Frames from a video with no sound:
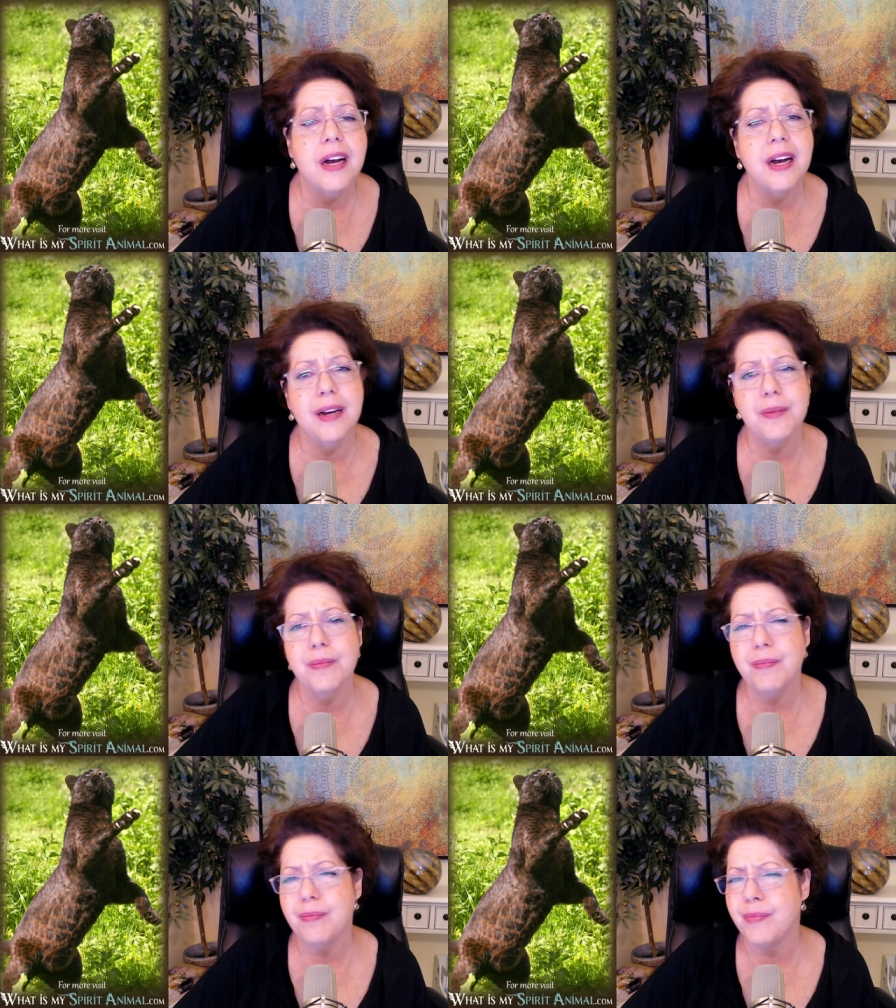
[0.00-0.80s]
um,
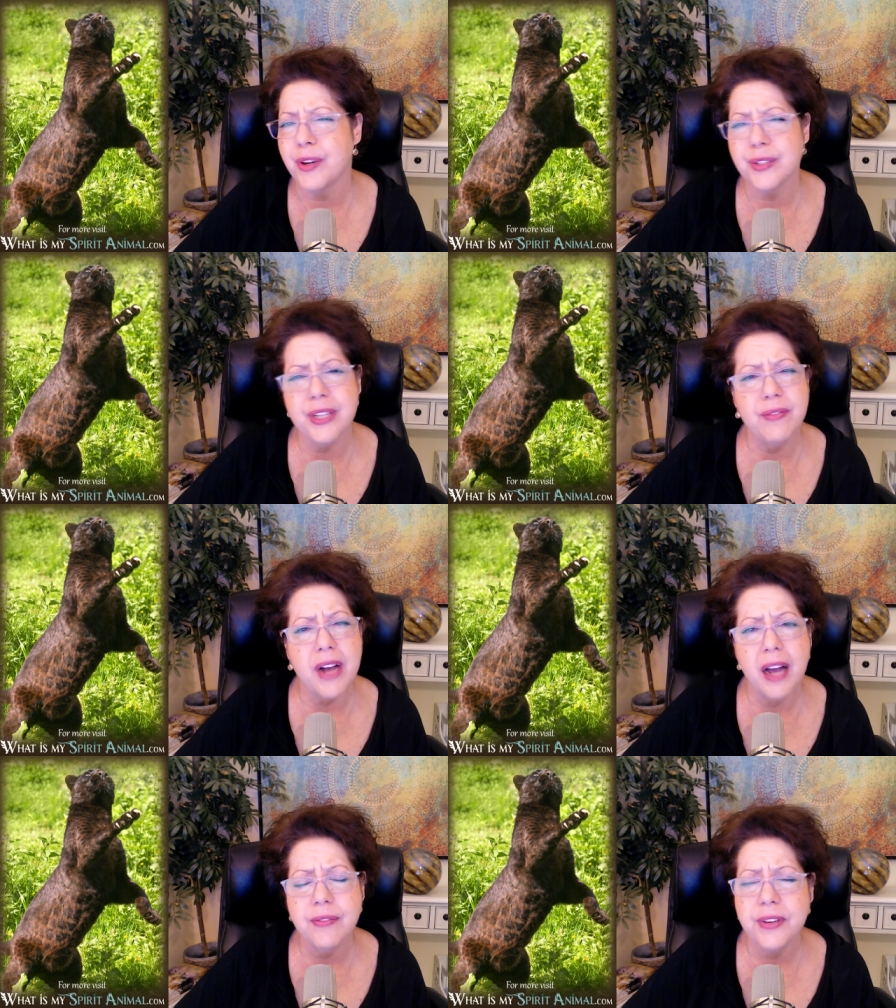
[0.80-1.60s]
their
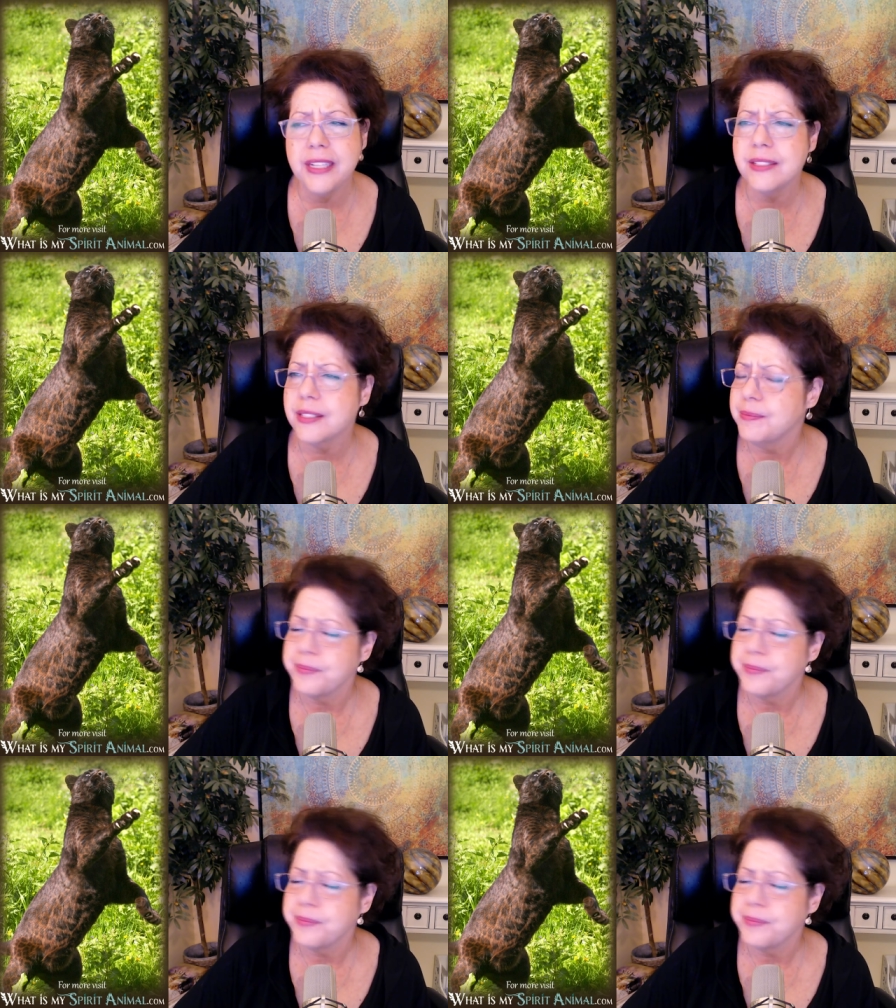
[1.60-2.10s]
self-confidence,